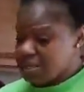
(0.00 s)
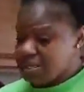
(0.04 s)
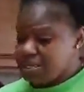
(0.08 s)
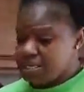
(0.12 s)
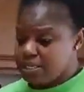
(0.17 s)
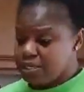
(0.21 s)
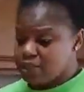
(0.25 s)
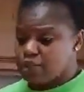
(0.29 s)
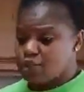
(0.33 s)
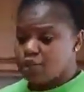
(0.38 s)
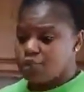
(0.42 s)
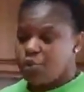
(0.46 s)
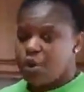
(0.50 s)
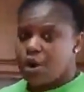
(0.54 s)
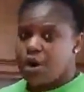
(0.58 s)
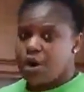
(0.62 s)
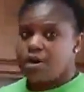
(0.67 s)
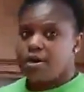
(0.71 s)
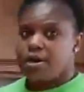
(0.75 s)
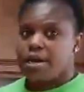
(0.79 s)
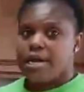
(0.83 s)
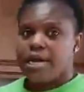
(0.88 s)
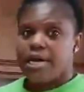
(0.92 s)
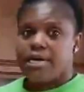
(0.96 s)
it is to
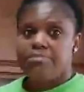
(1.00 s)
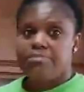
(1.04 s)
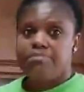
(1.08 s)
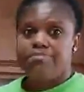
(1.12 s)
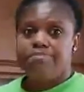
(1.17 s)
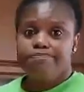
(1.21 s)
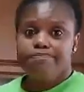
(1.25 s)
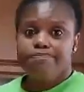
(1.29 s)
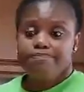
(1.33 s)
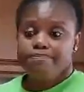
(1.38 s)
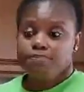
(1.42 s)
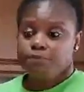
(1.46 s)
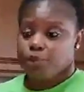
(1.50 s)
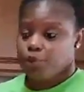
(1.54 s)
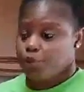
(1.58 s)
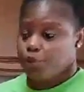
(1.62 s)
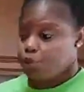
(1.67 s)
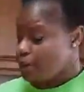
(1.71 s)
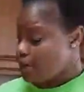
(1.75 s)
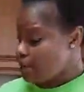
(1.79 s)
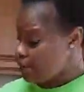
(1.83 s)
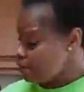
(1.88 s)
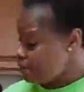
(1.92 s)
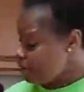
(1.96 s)

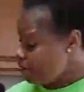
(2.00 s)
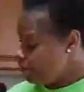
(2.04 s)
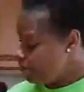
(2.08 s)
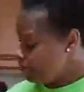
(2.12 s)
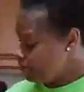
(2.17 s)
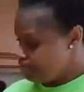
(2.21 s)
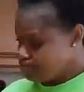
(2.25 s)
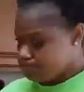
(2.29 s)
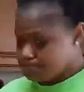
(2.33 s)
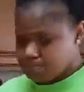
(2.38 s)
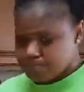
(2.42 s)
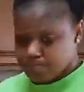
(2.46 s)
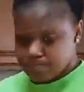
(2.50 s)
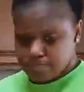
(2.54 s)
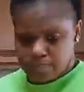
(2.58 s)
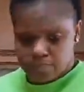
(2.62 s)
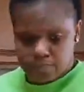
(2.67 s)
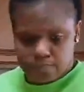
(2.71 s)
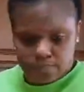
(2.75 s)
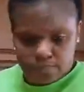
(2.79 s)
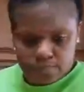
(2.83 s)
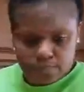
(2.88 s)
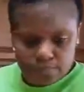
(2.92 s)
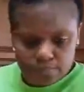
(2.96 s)
our
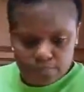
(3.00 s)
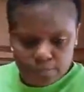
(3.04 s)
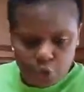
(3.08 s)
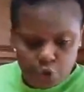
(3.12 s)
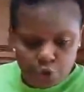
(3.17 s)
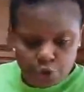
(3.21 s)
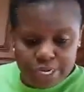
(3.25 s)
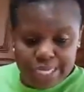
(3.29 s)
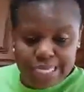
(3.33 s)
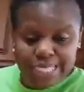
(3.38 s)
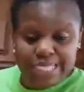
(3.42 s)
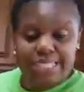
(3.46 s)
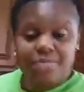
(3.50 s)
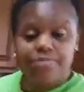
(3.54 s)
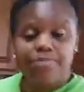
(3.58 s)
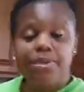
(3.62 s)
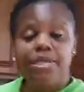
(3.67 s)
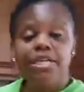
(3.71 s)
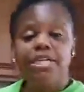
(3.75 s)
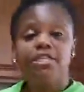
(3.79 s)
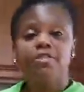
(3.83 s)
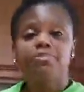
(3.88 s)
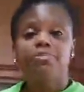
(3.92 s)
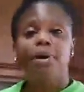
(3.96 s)
Greek
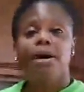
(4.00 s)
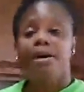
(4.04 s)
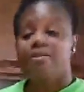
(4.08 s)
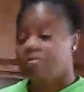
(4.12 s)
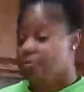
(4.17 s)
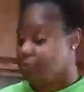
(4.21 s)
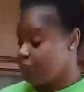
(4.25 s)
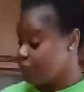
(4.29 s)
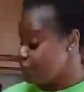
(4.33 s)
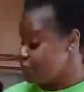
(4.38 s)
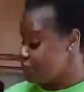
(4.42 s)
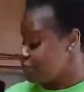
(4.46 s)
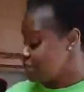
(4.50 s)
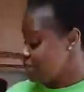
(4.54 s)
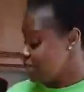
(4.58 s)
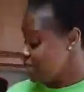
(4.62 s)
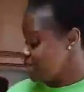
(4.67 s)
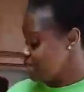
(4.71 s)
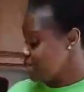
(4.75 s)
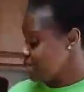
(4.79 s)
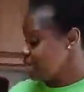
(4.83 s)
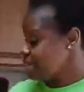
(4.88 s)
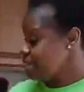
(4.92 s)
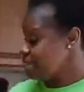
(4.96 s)
spinach puffs for
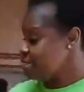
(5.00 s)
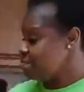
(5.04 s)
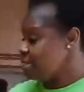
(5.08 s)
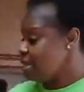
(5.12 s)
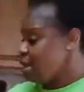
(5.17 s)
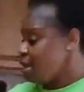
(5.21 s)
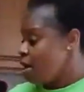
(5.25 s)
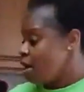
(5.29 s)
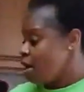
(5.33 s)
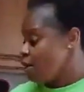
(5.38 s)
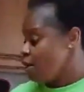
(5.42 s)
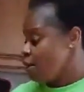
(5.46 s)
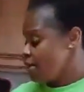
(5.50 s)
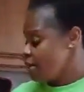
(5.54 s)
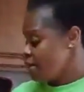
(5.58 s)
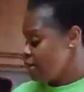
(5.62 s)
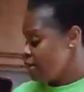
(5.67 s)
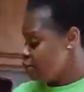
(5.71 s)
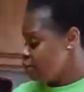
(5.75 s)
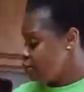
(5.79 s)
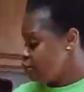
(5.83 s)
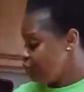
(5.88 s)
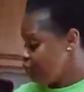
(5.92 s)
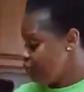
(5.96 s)
today, guys. All we're
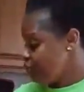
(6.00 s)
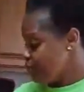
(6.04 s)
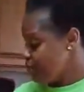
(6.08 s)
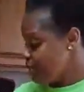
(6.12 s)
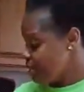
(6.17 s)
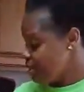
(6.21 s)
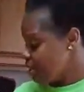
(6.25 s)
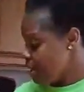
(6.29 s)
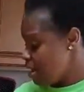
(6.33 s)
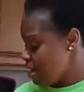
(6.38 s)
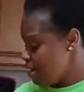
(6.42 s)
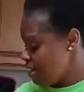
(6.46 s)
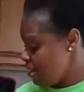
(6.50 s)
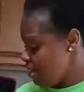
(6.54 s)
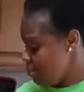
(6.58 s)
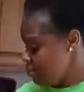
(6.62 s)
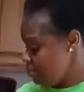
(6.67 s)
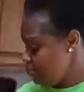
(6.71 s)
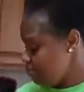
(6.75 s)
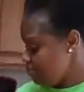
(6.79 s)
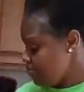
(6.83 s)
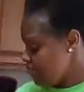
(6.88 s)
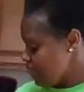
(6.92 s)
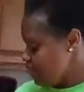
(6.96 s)
gonna do from here on
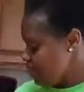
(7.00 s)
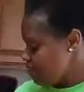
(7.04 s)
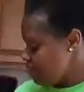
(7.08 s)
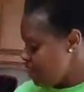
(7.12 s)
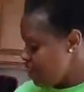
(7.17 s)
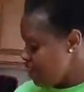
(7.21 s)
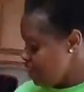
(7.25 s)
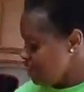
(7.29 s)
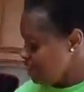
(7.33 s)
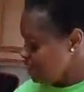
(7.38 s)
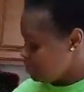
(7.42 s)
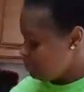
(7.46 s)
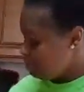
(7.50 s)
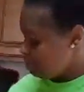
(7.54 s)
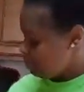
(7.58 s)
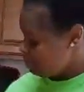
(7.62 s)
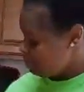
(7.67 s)
is